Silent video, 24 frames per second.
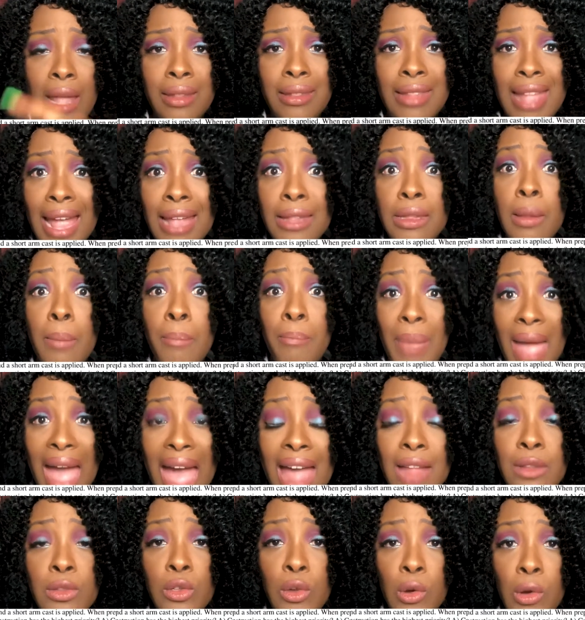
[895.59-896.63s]
That's a
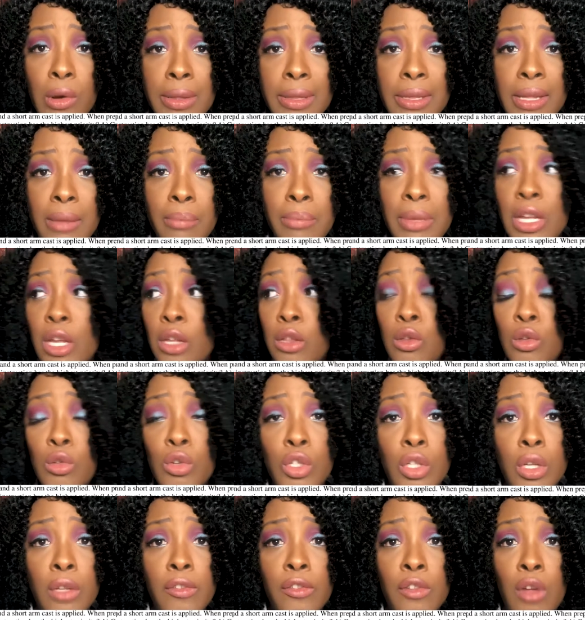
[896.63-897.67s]
bad nursing because you
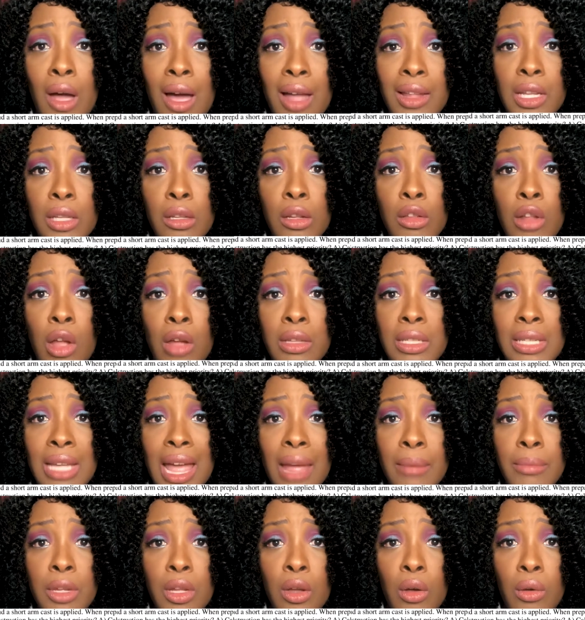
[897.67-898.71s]
should have caught it a long
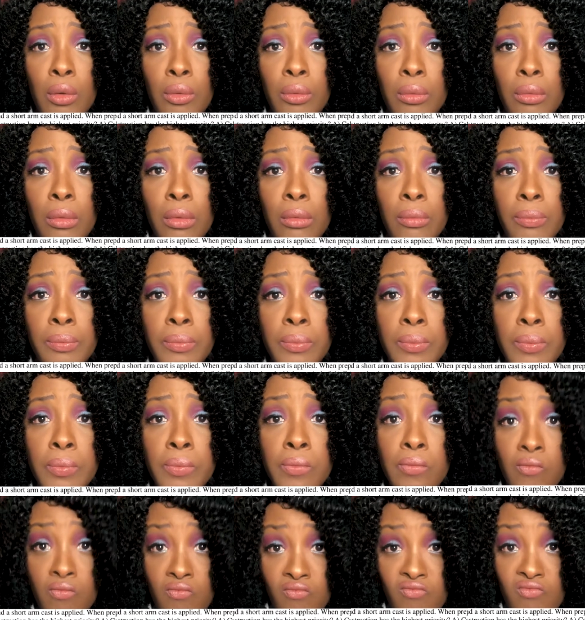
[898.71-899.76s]
time ago.
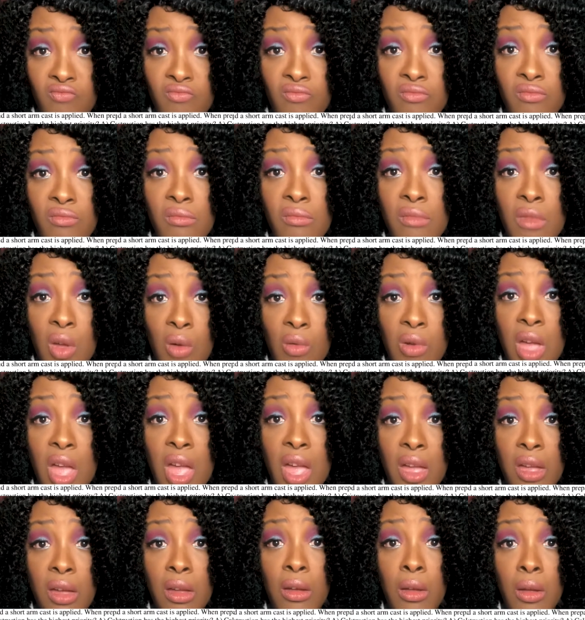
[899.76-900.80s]

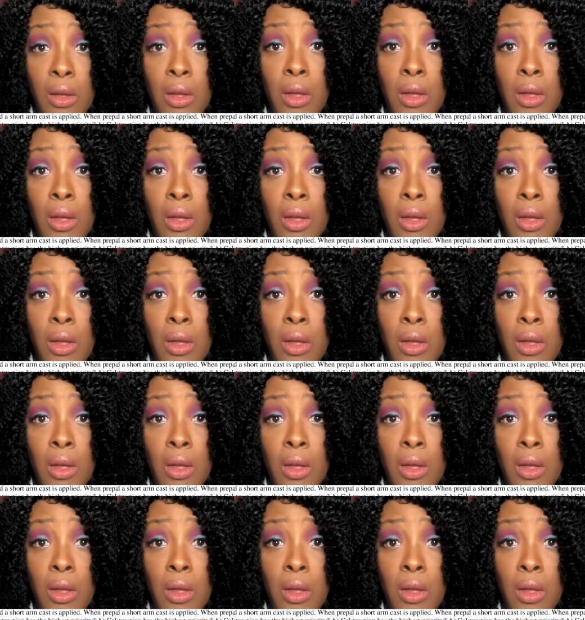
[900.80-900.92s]
Okay?